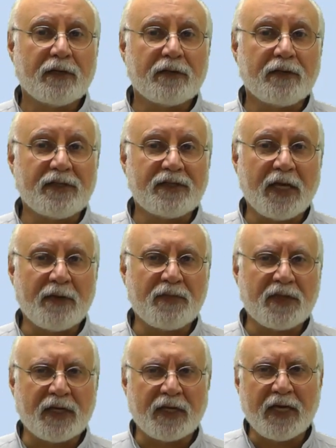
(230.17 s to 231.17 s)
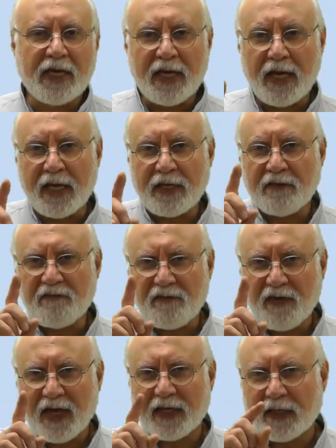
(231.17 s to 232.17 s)
the same thing. And in
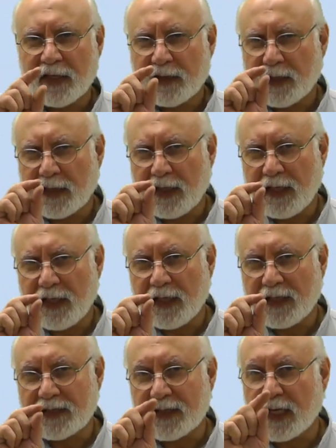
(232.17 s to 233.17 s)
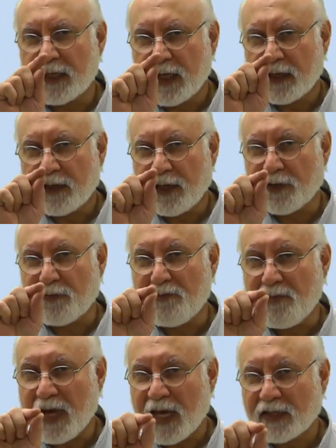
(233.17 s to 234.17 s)
fact, the key is that they are
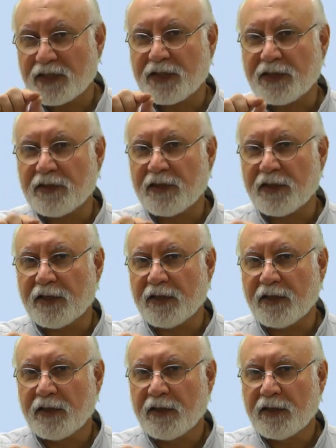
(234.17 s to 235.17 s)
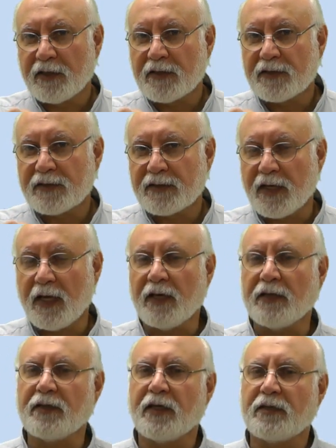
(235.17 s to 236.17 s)
matching the
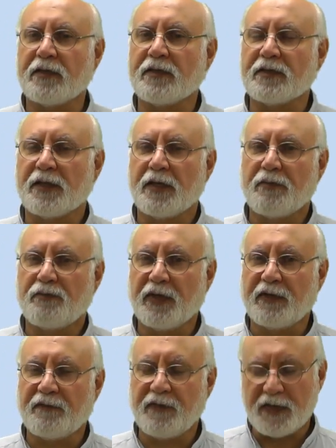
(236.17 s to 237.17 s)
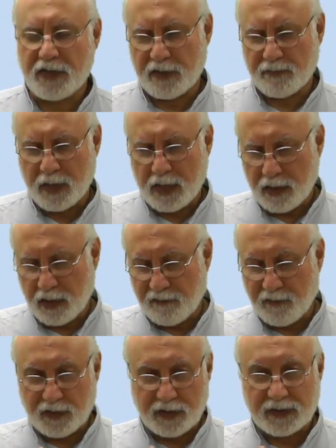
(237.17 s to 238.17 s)
sign that is between them.
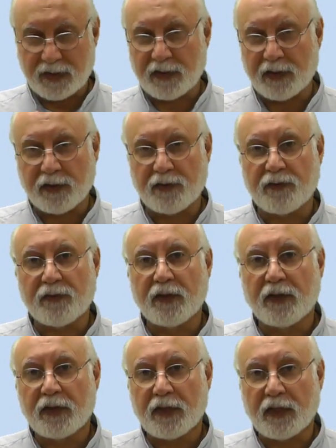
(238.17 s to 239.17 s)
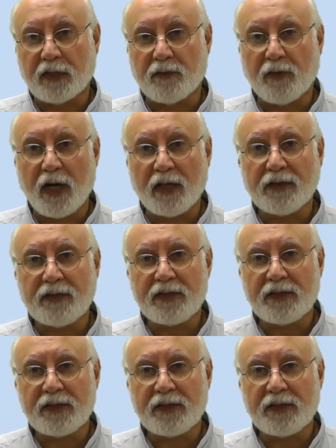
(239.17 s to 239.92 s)
If it is an equality